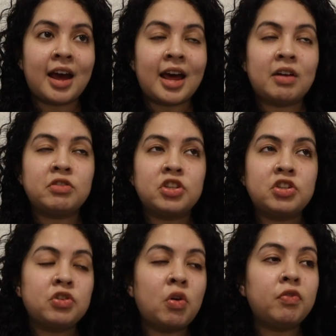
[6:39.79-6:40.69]
And I was
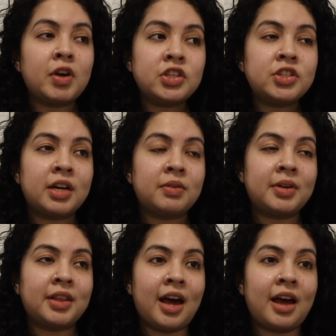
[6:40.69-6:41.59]
just so frustrated
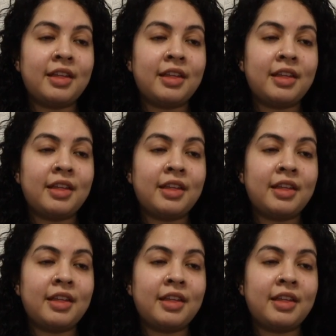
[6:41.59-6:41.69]
with that.